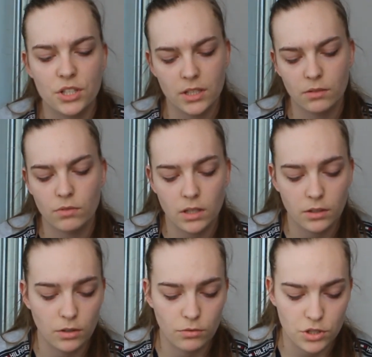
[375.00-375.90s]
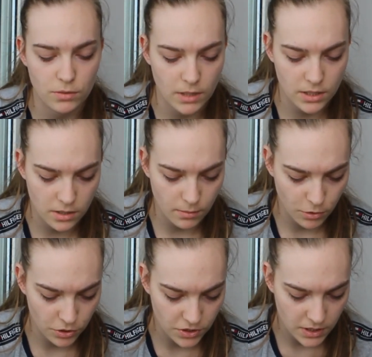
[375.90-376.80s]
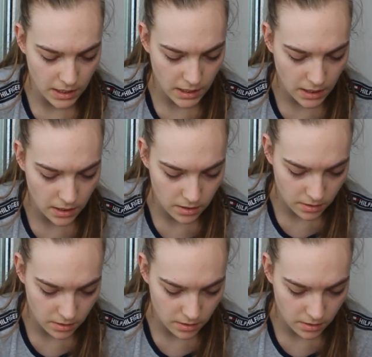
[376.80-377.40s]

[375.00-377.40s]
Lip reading: she didn't really know. She mixed up her seeds,